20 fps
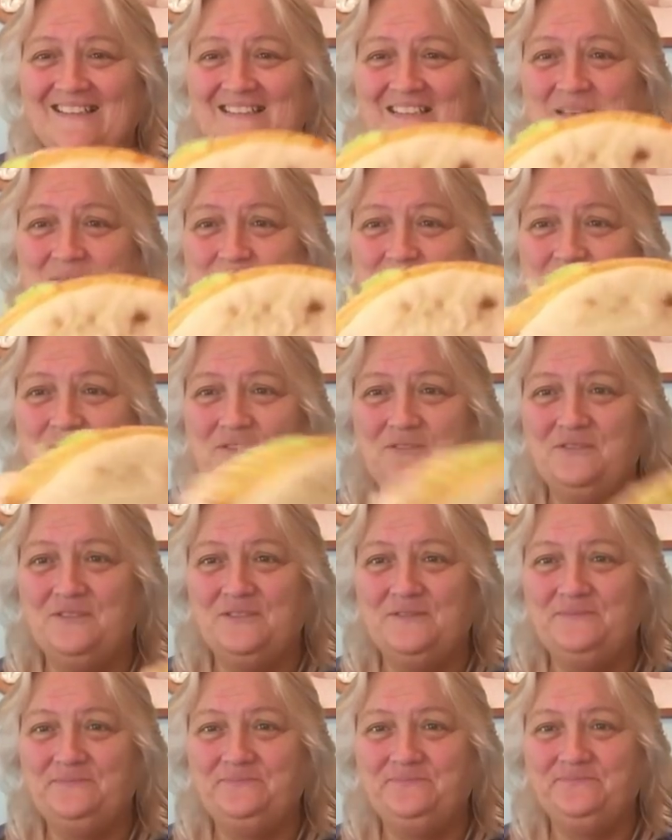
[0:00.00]
Isn't that
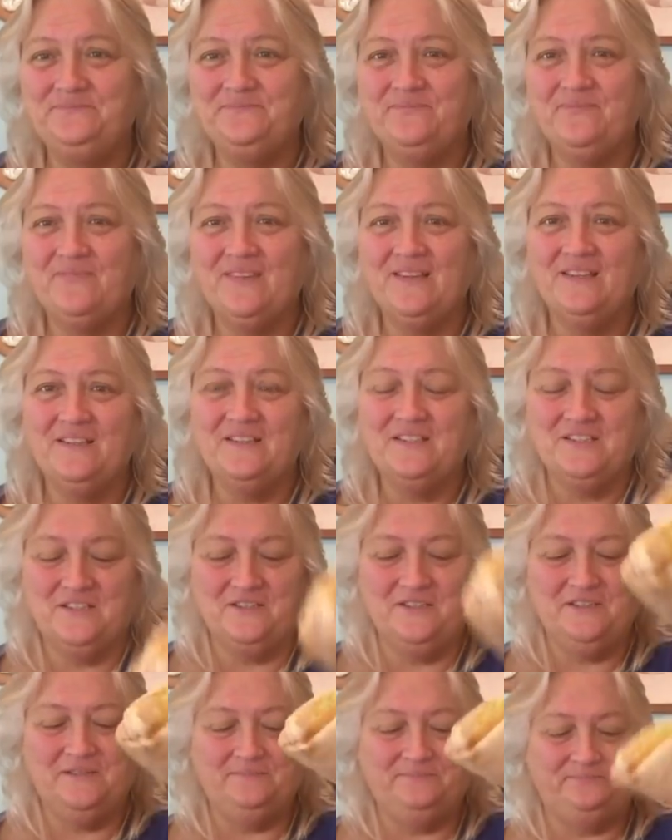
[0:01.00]
beautiful? Looks
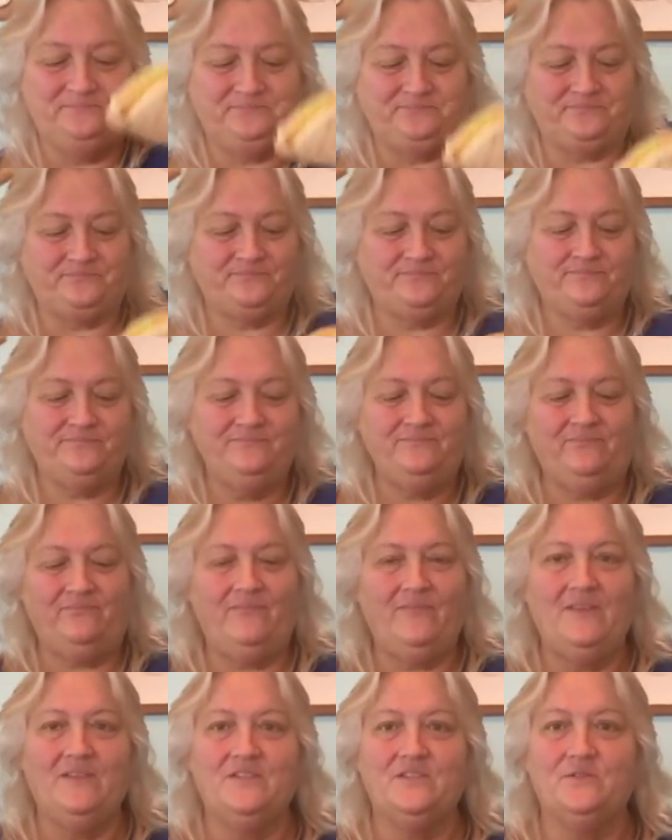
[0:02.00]
good.
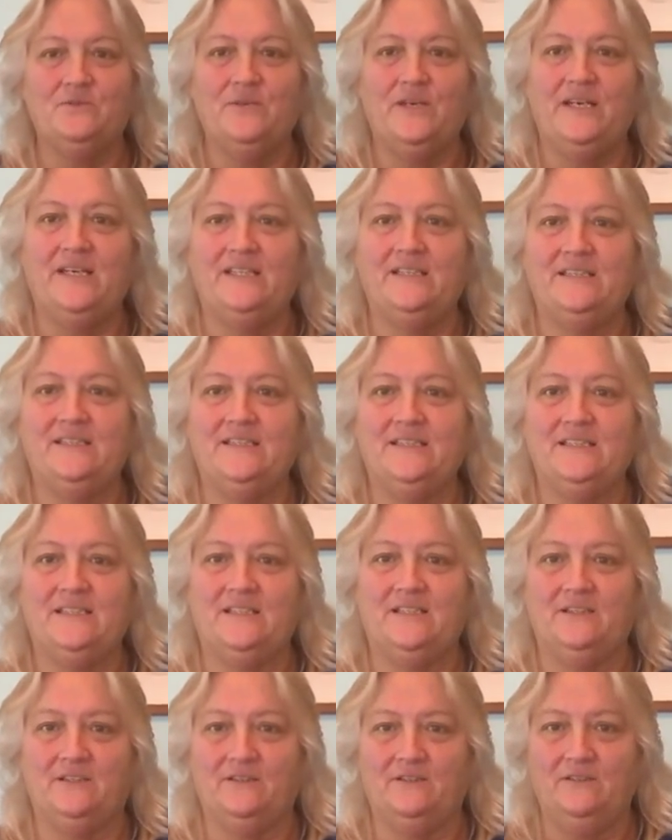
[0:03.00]
So we'll add
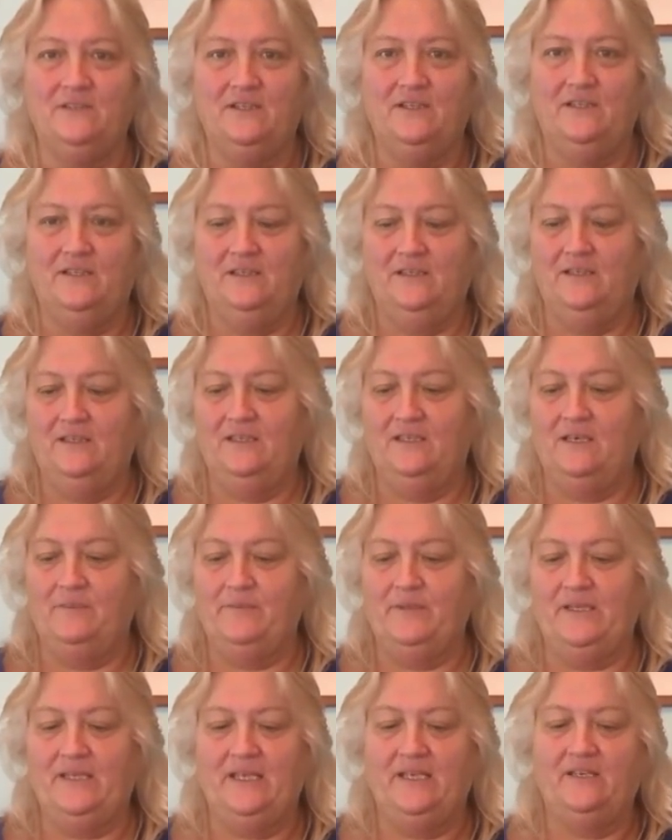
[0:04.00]
this here.
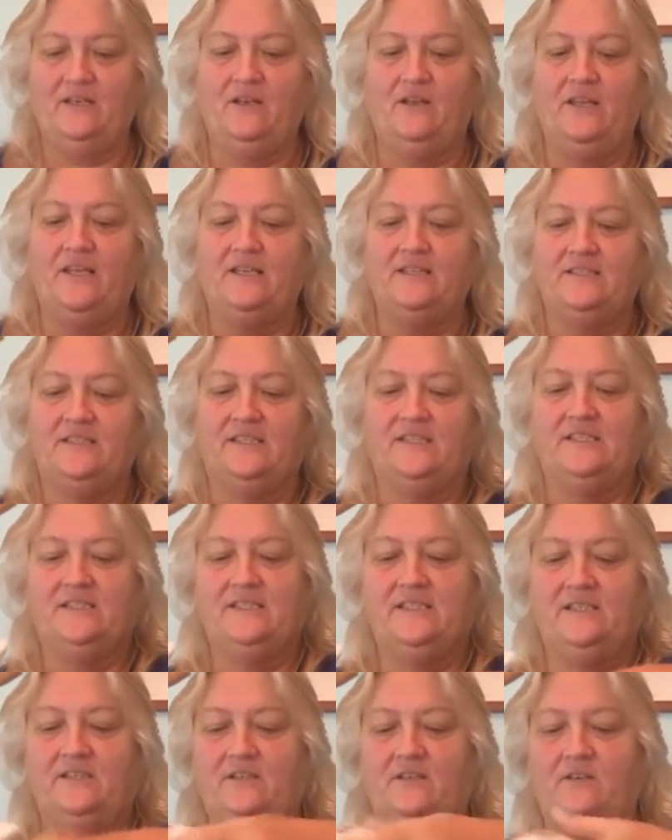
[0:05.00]
I'm gonna lay it all out so you can
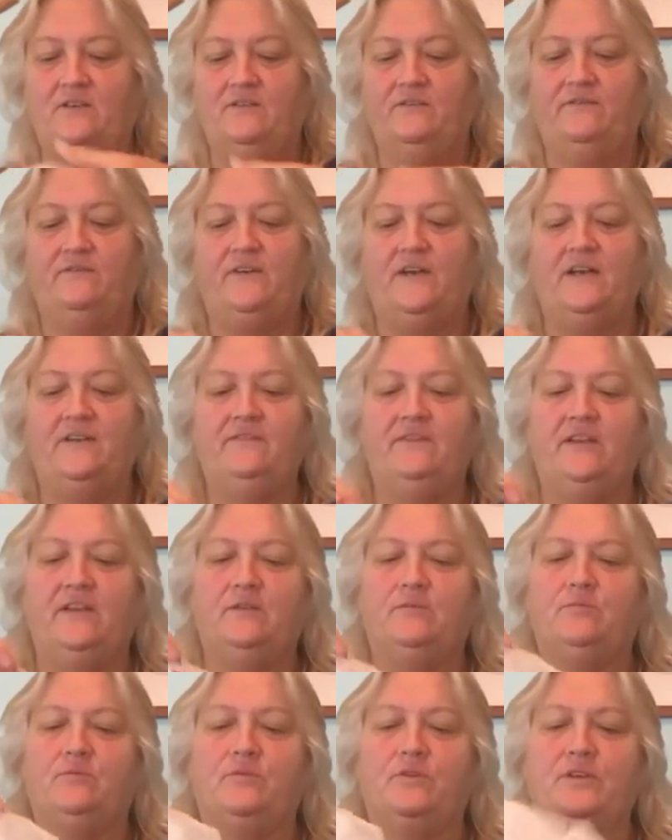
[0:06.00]
see it all. Five
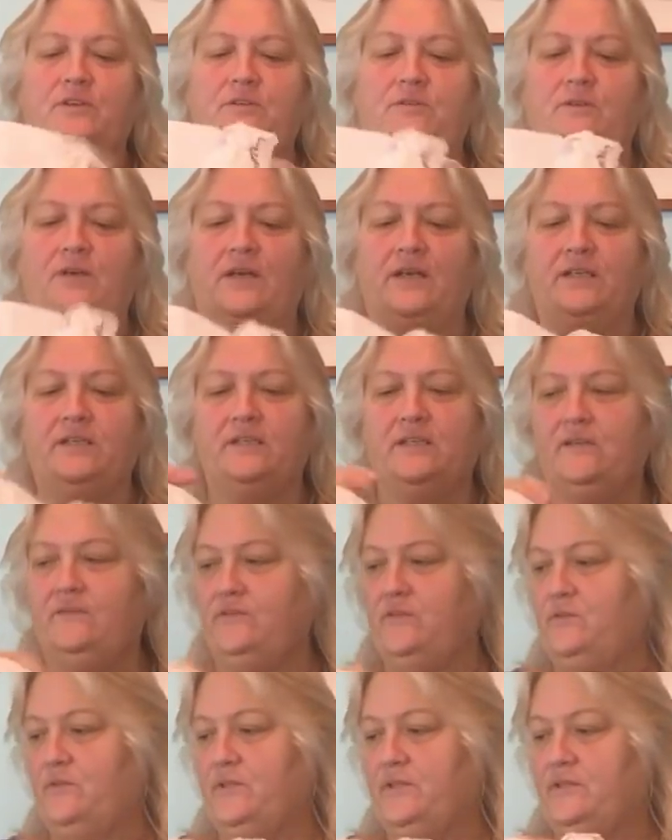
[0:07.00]
layer burrito. I
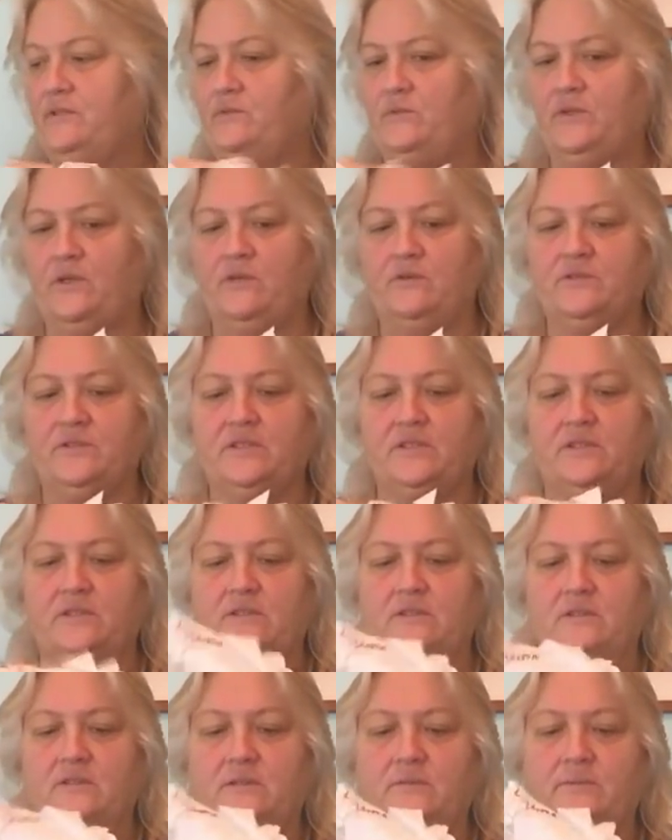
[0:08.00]
have no idea what all is in
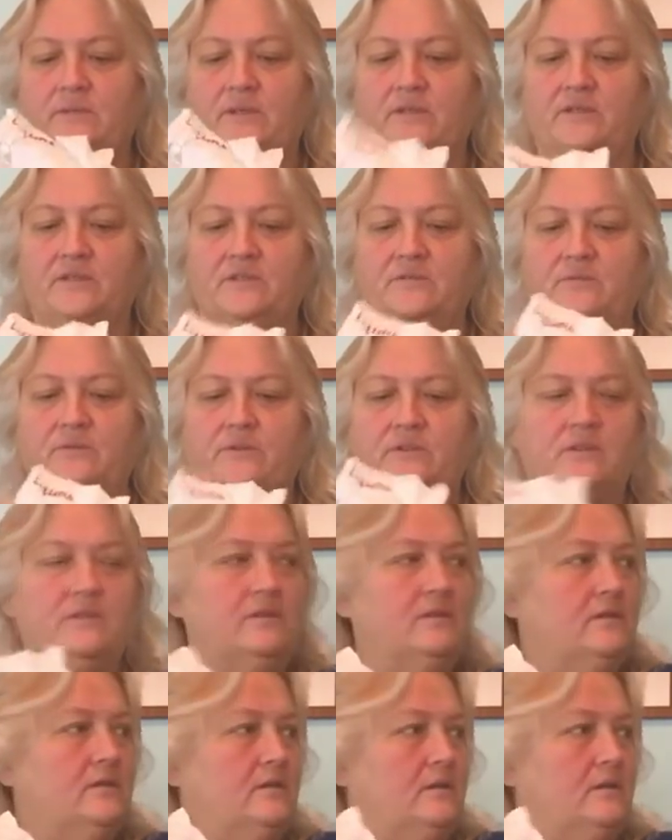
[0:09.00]
there, to be honest with you.